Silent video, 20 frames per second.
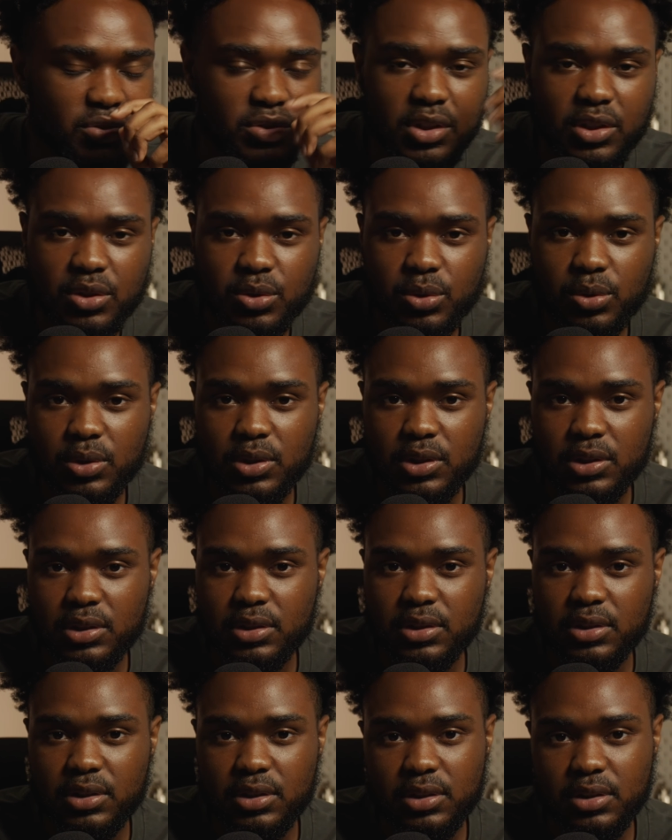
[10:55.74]
cool
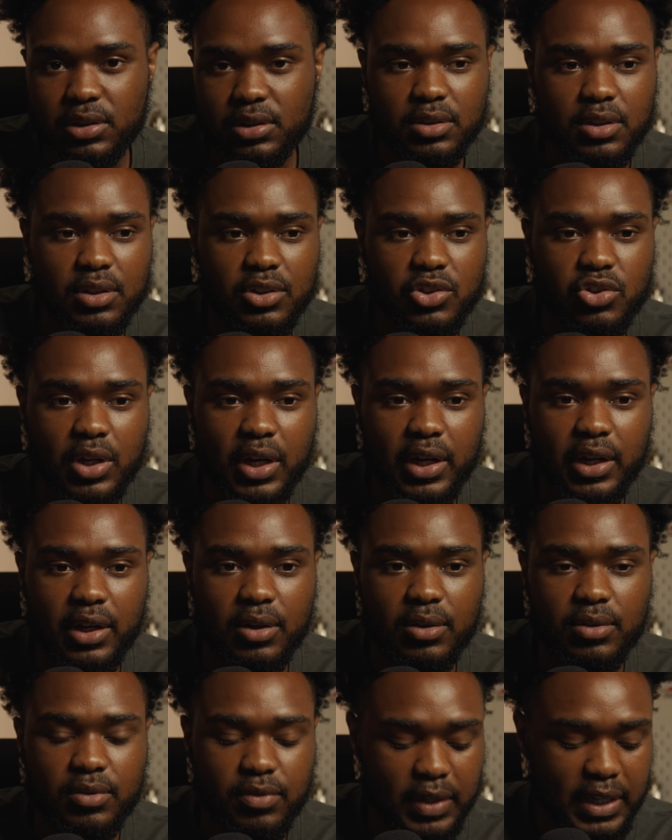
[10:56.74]
to try out
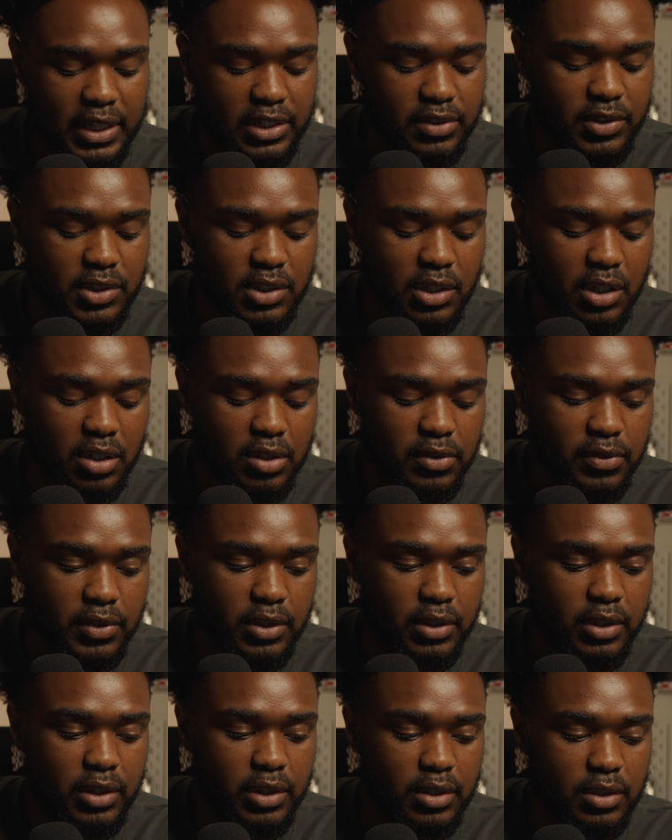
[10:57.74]
flash photography
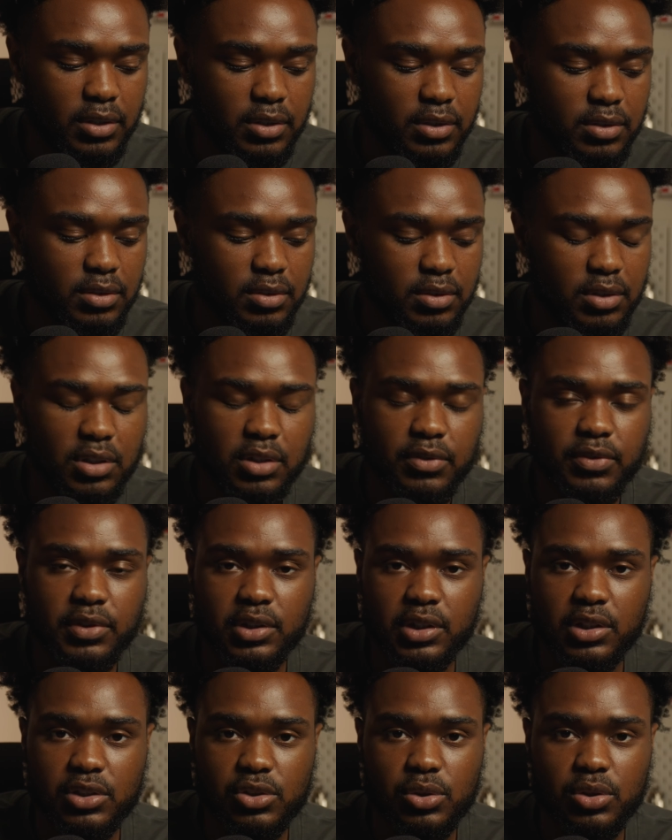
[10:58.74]
and the different things
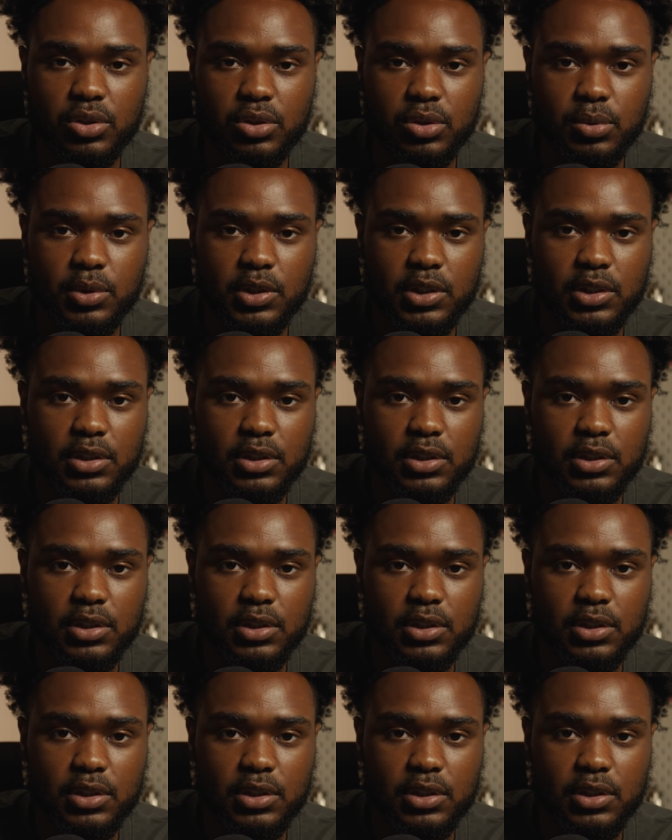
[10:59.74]
you can do with it.